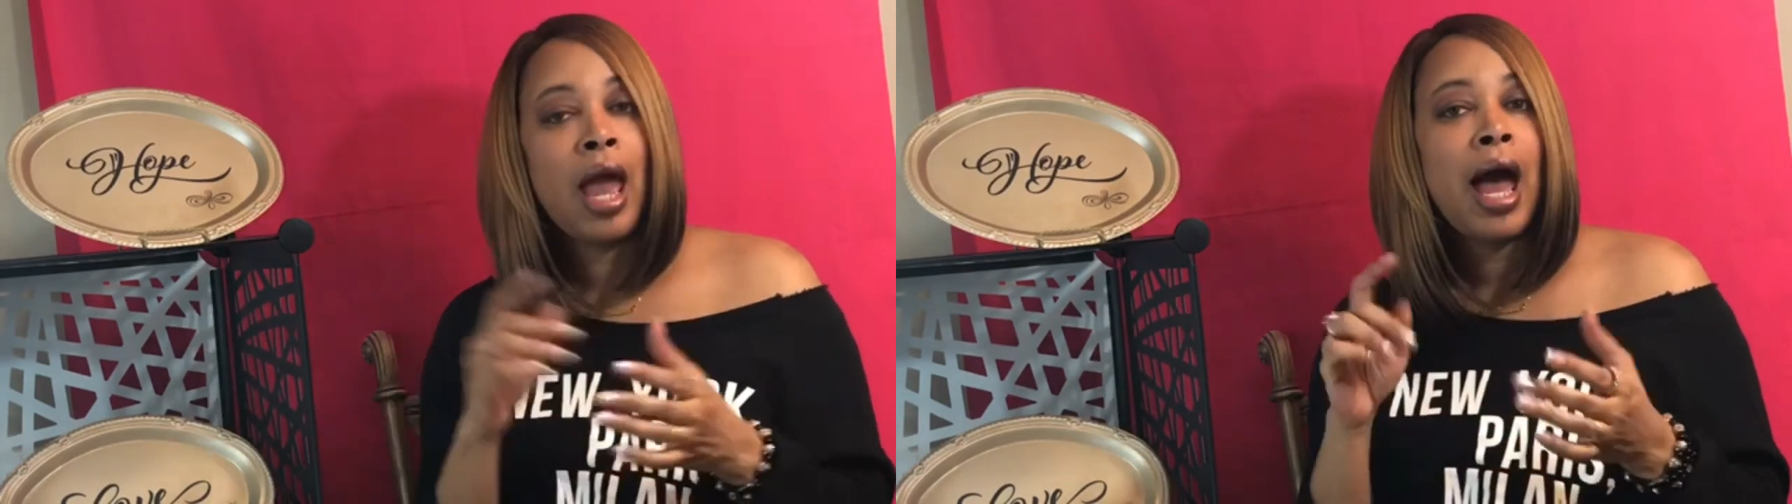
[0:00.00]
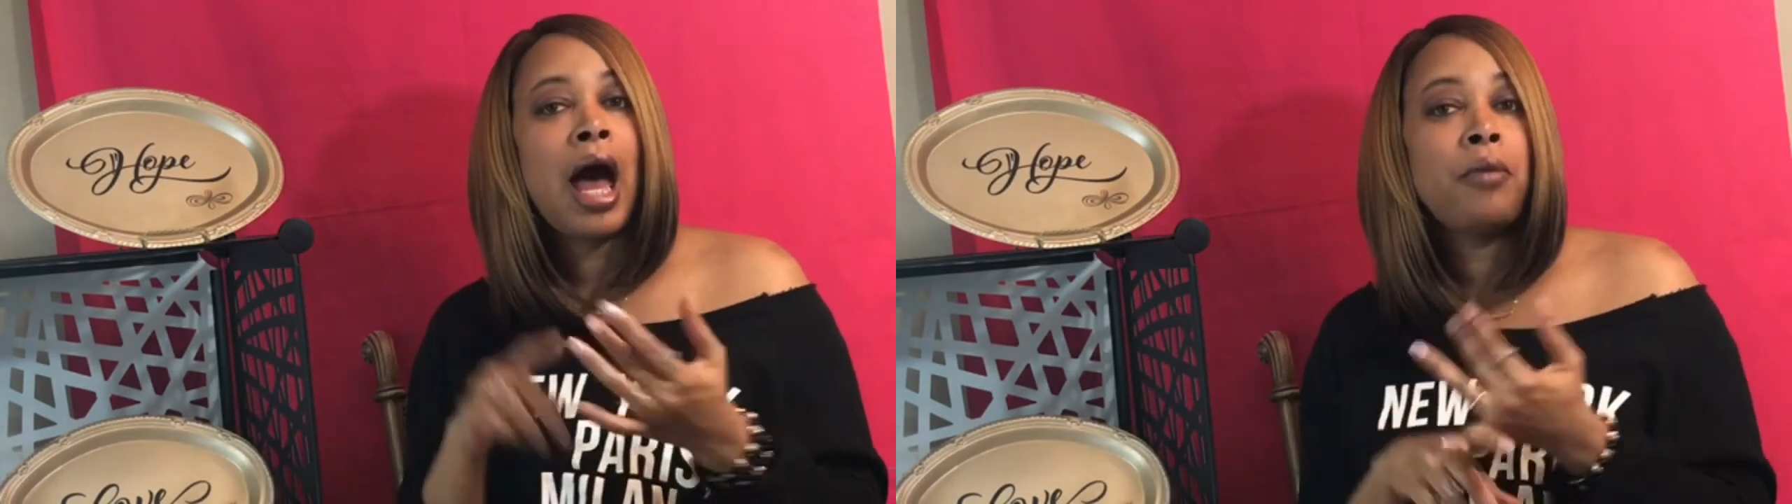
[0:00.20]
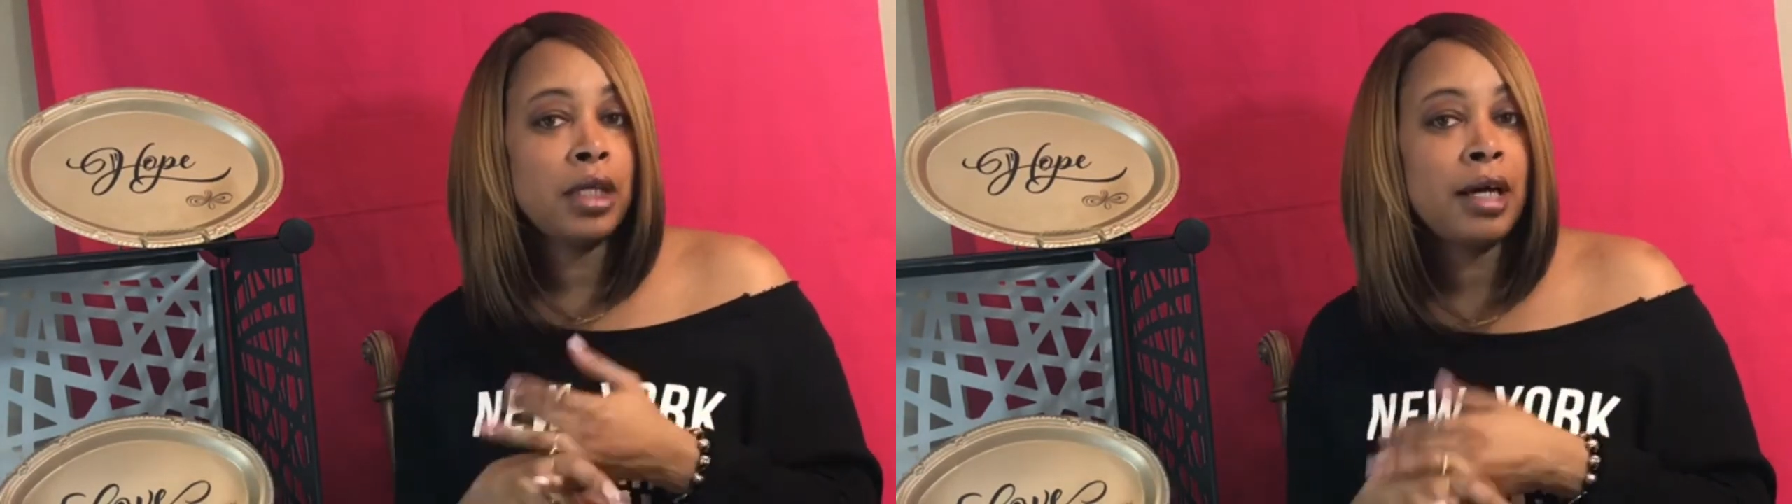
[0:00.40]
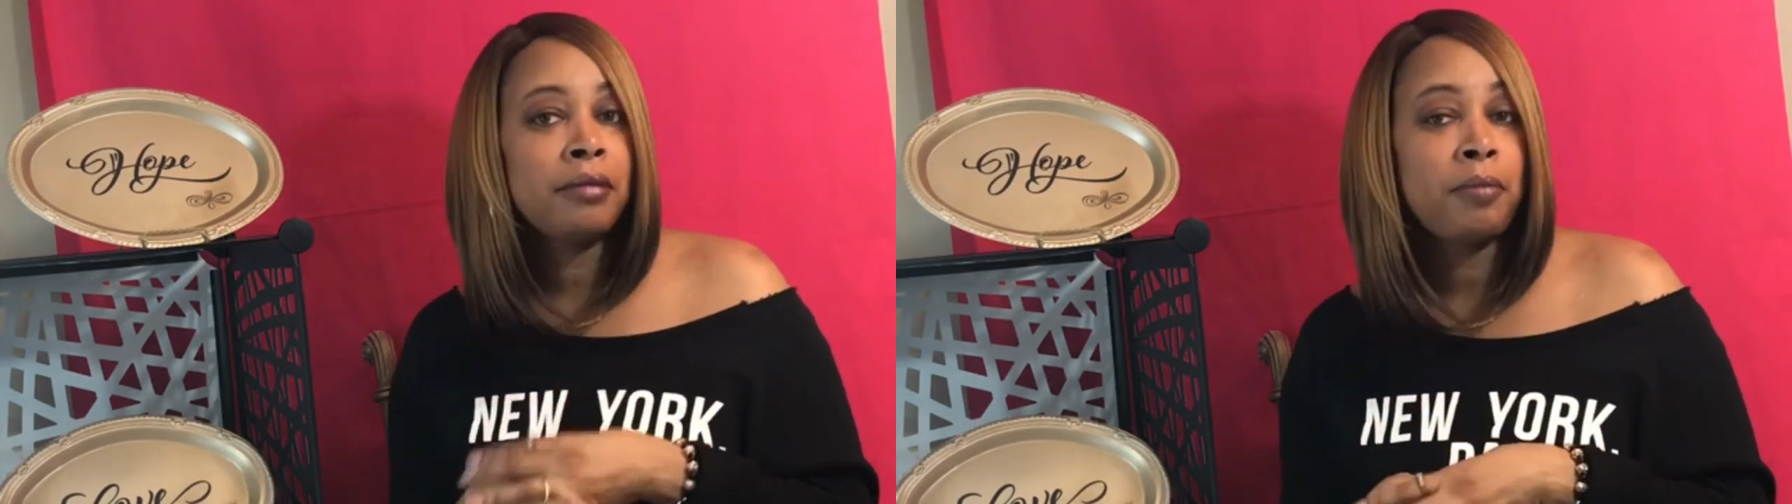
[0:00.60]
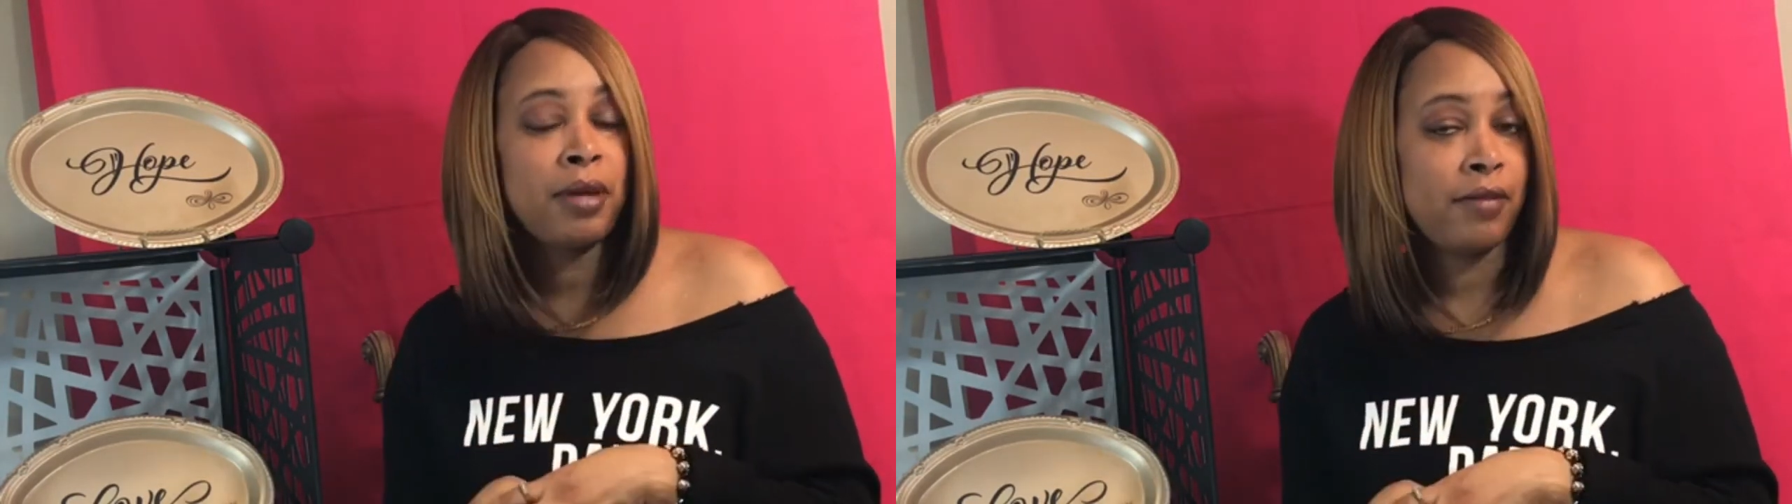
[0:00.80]
I will look up
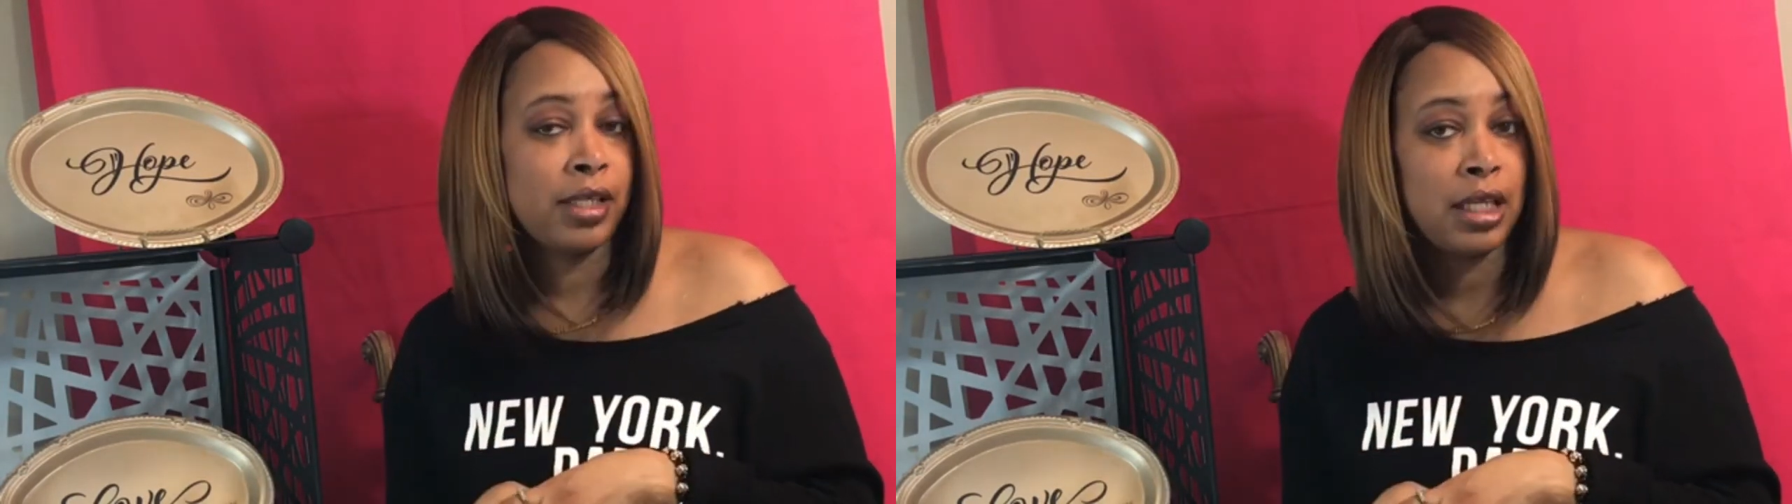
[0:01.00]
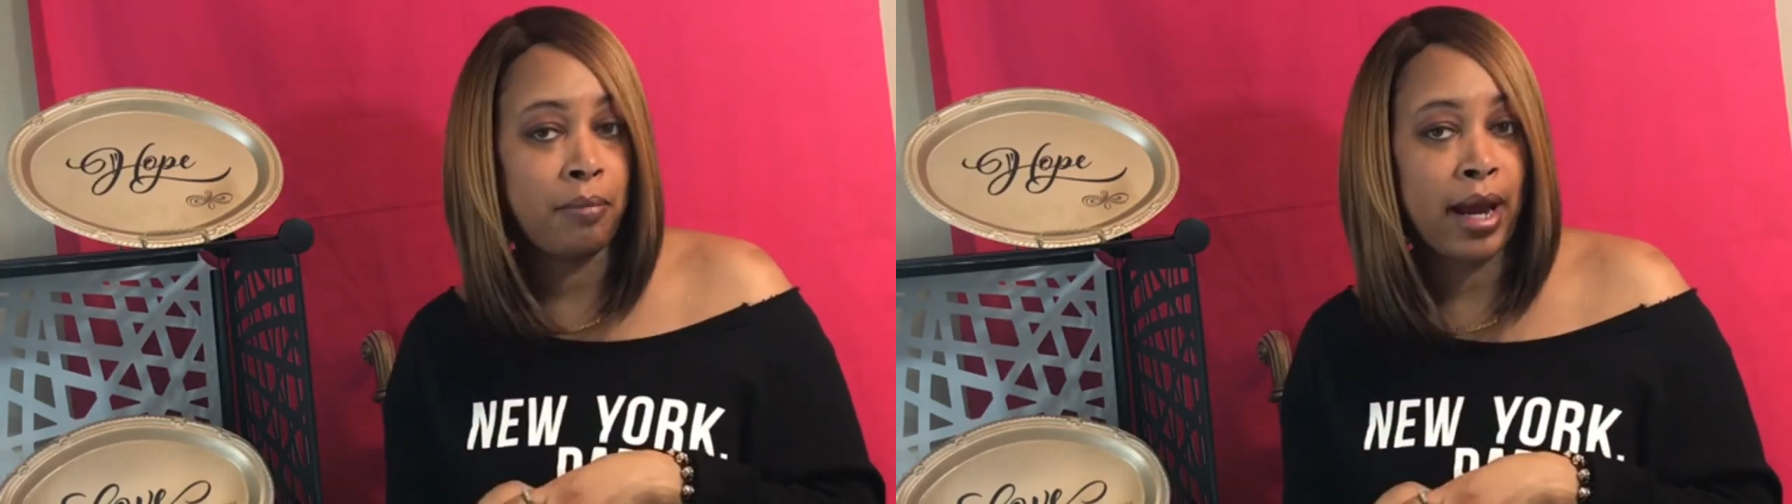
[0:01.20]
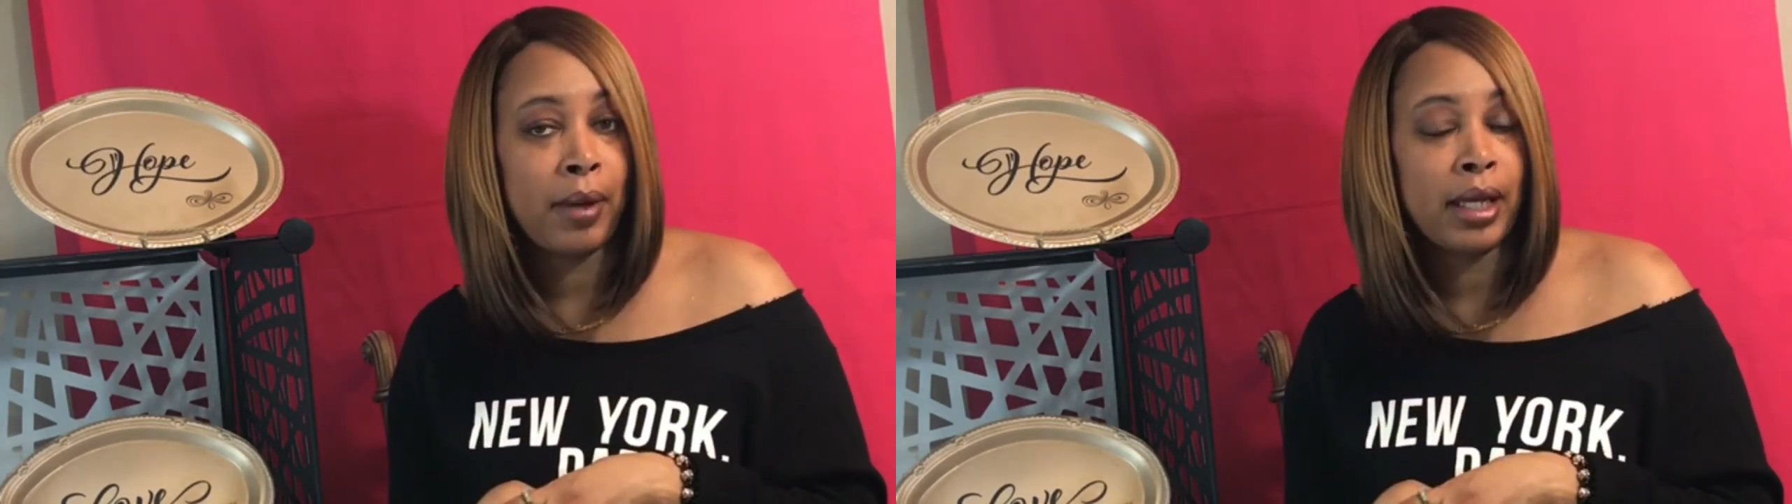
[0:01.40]
the PVC pipe